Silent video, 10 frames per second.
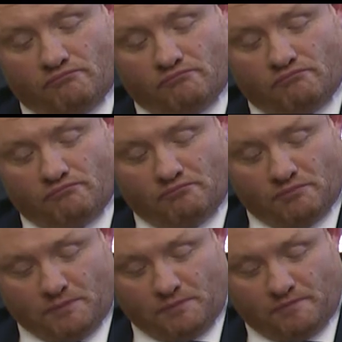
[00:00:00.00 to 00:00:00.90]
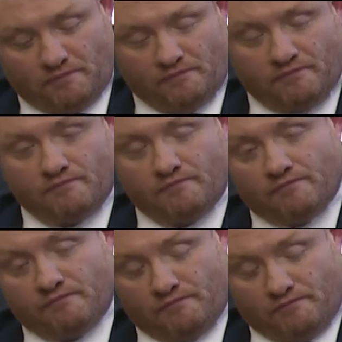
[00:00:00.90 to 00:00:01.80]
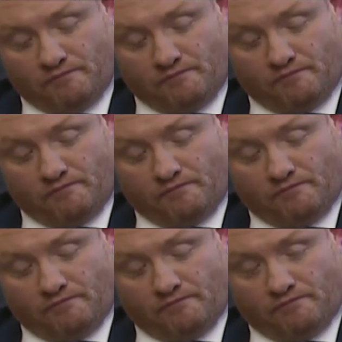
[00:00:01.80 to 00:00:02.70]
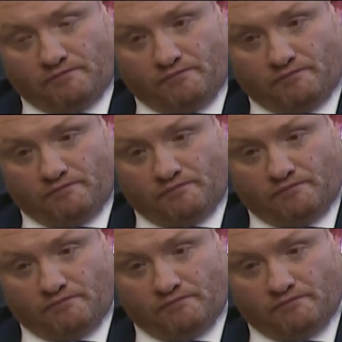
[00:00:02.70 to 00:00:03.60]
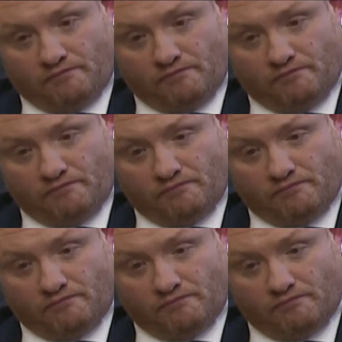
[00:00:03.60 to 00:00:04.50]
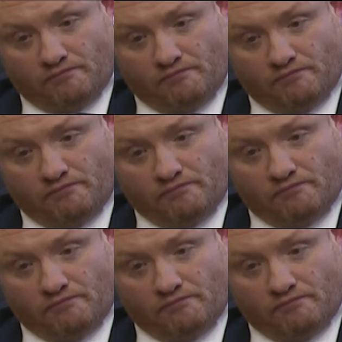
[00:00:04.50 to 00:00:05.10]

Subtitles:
This person isn't speaking.